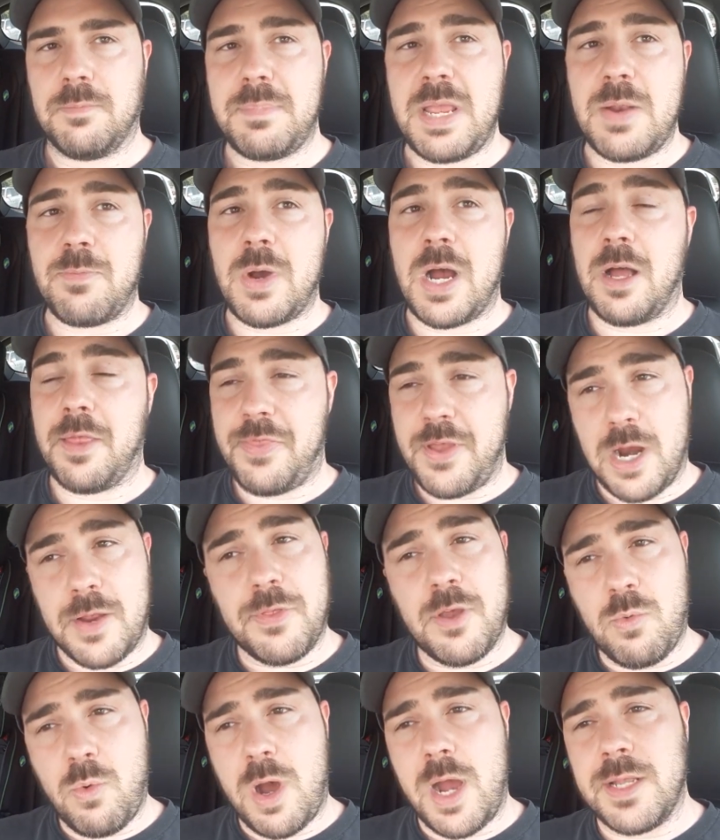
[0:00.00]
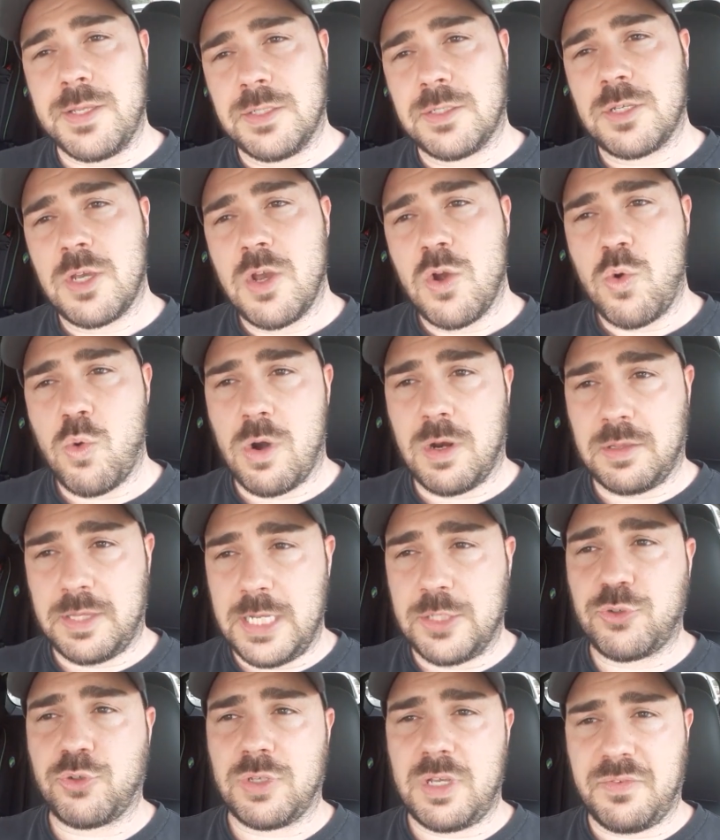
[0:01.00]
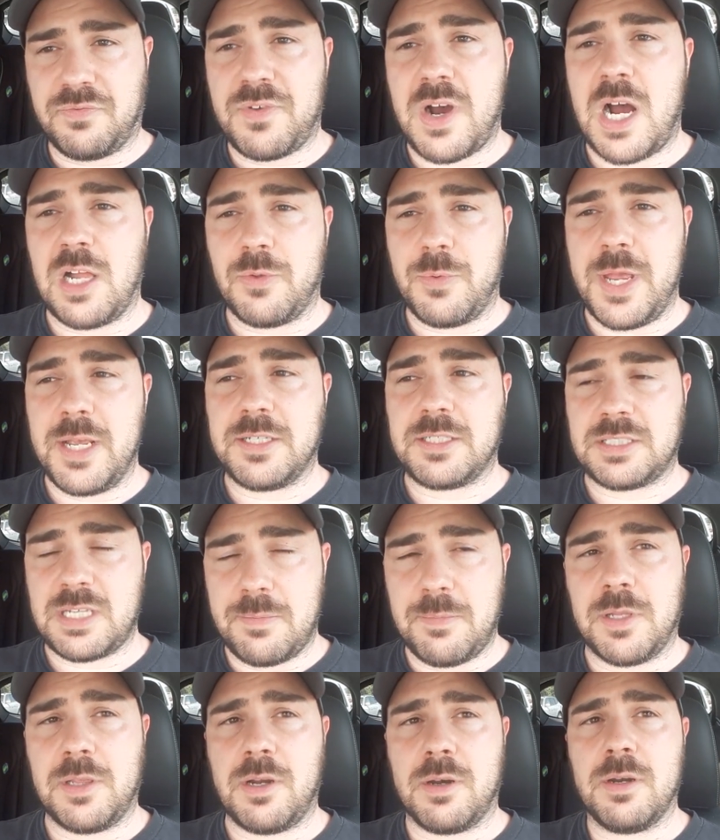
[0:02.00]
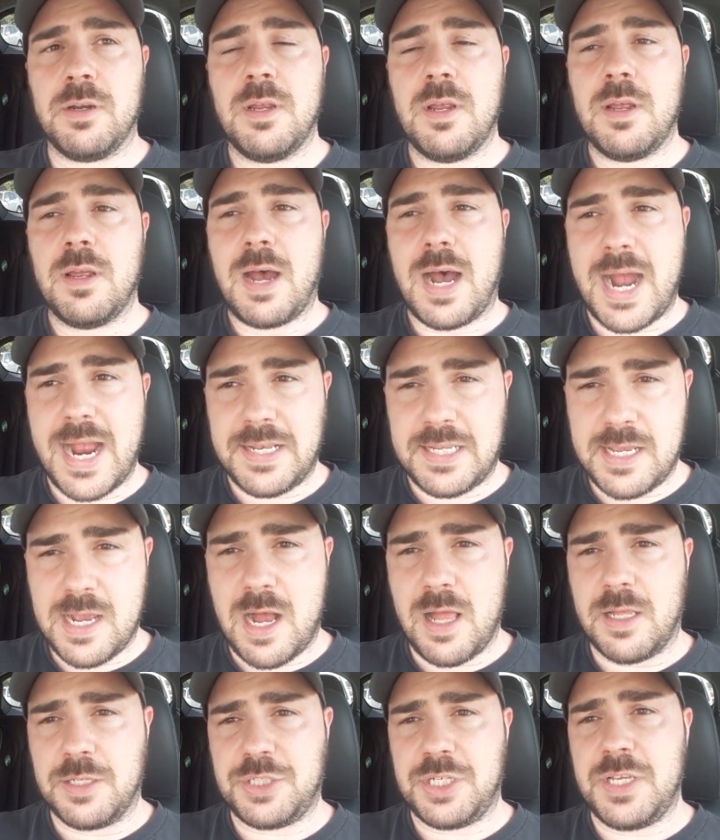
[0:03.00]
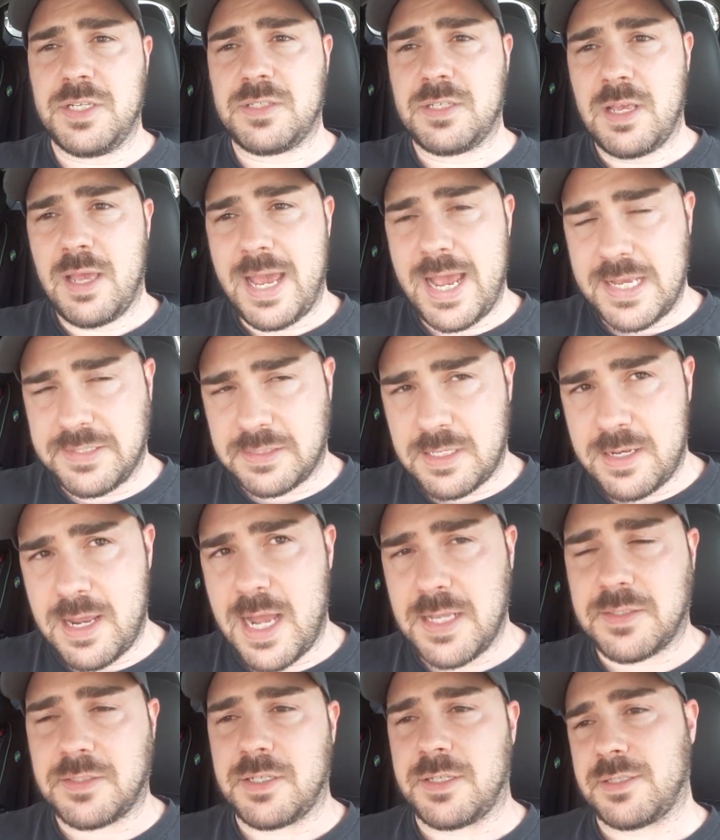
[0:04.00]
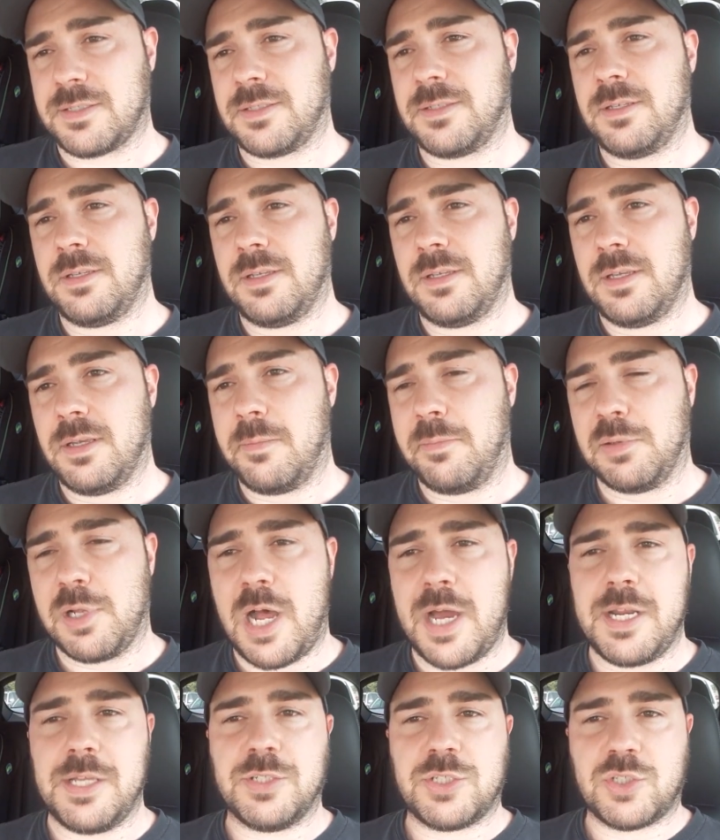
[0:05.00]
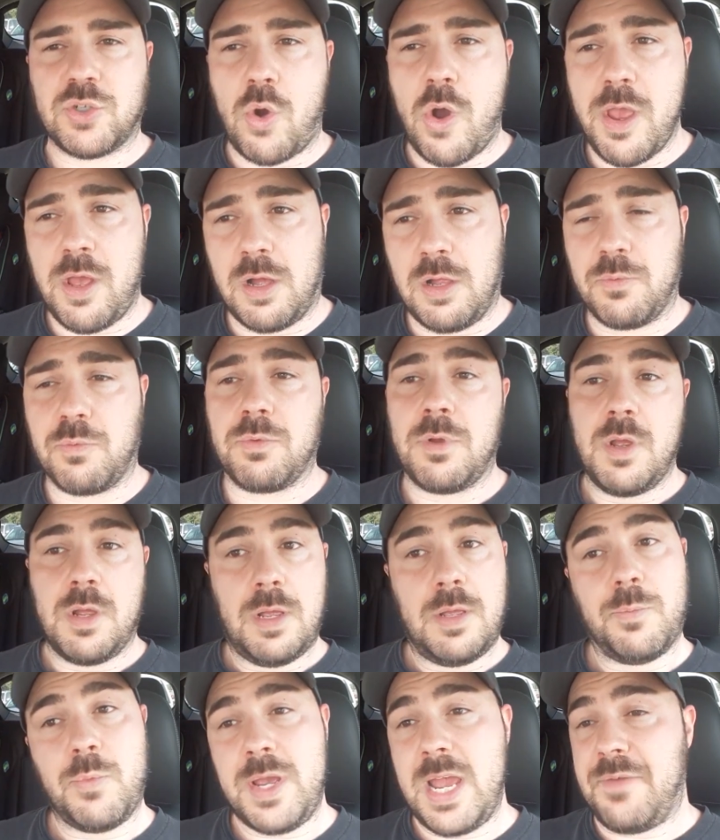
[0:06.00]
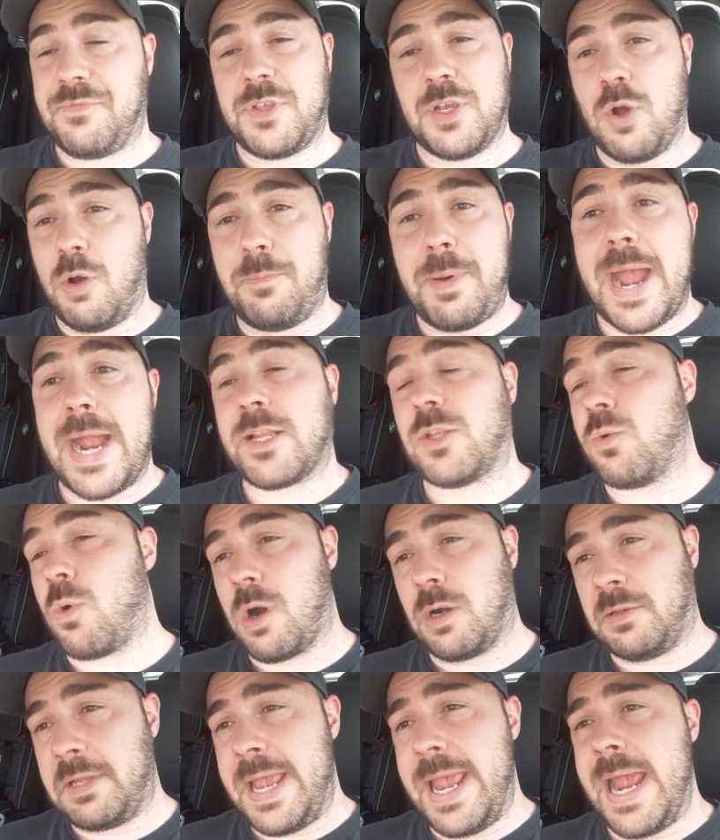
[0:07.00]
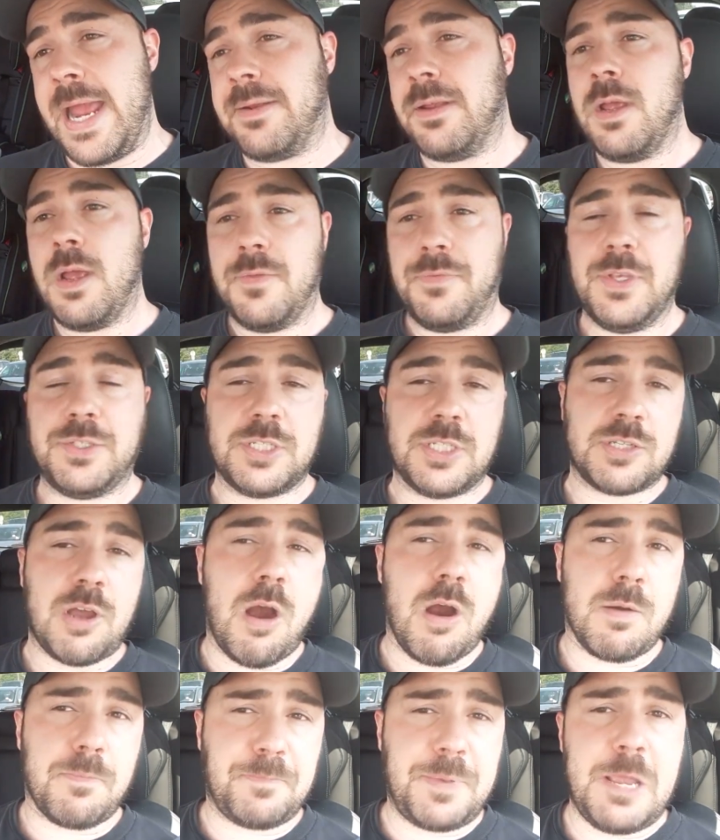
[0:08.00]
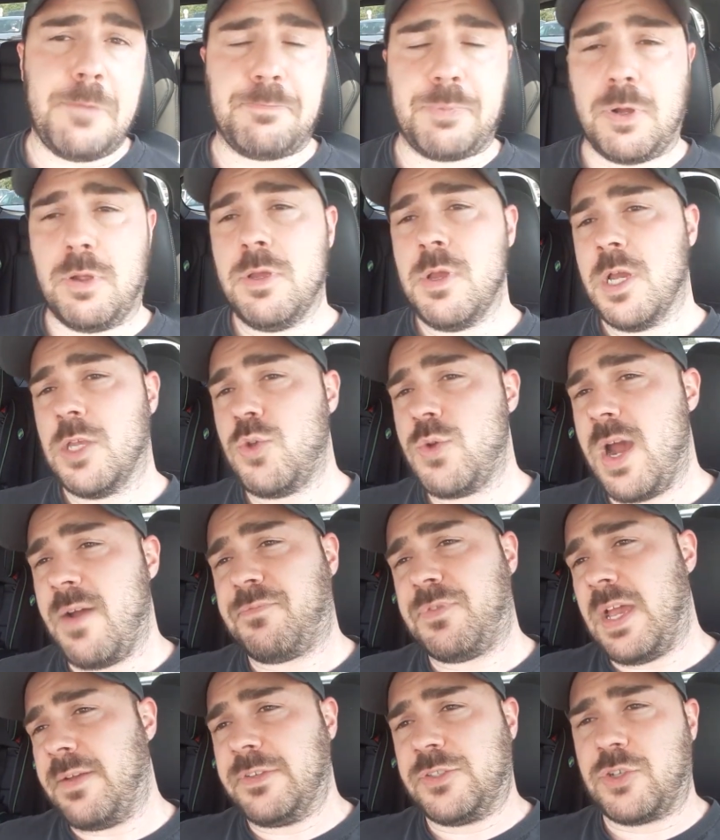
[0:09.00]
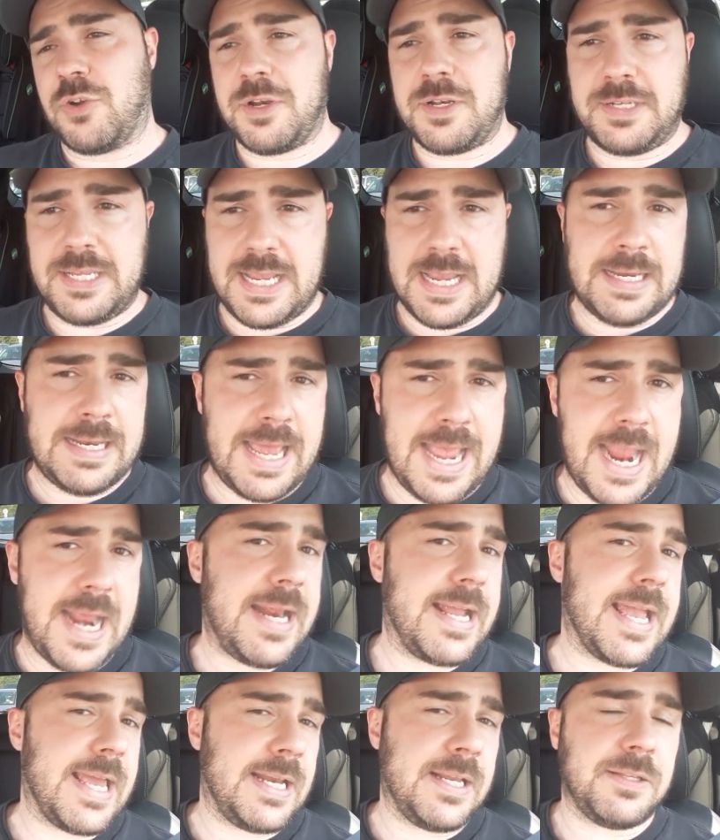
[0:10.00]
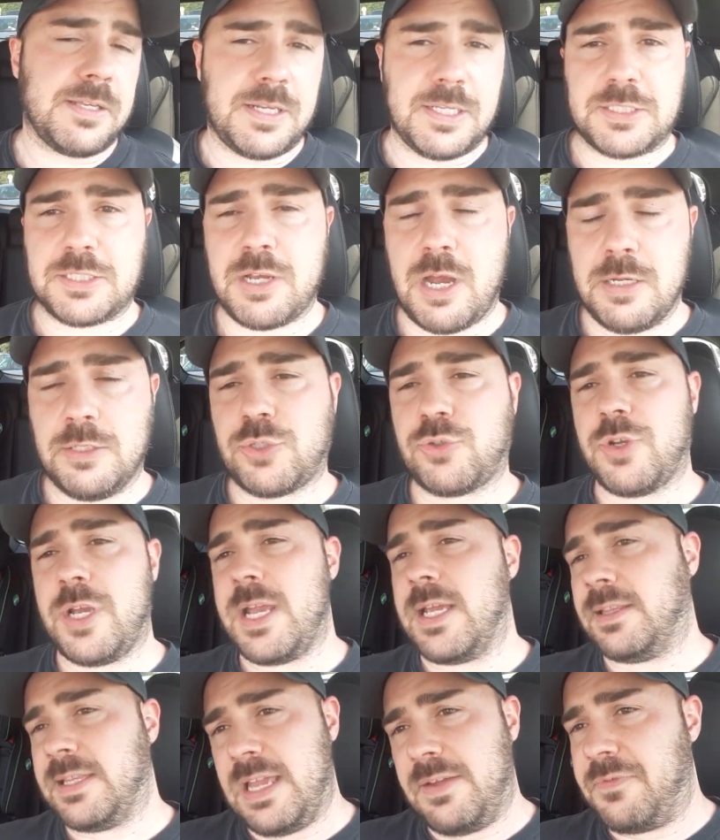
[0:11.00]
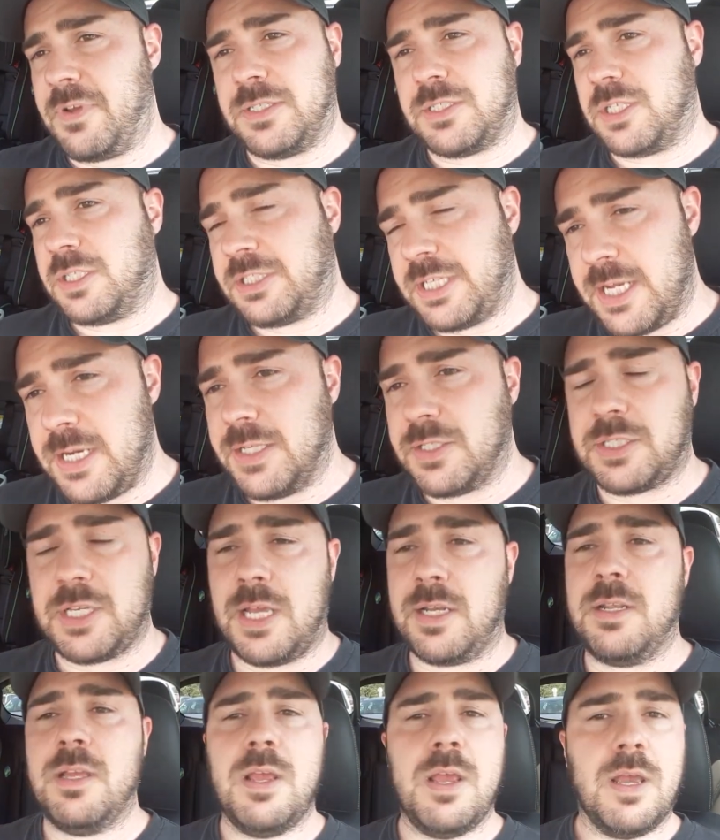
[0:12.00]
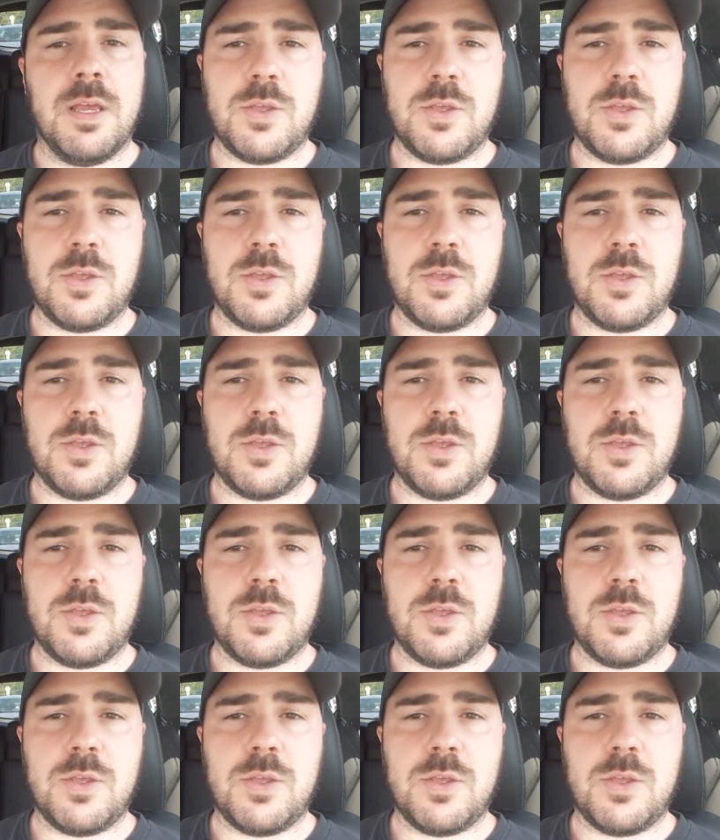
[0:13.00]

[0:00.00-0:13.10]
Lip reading: Meanwhile, they're the ones who are literally following similar ideologies as the Nazis. Blood and soil. We have to go back to our land. This is our people. You have to have certain DNA to get into this country and live as a citizen.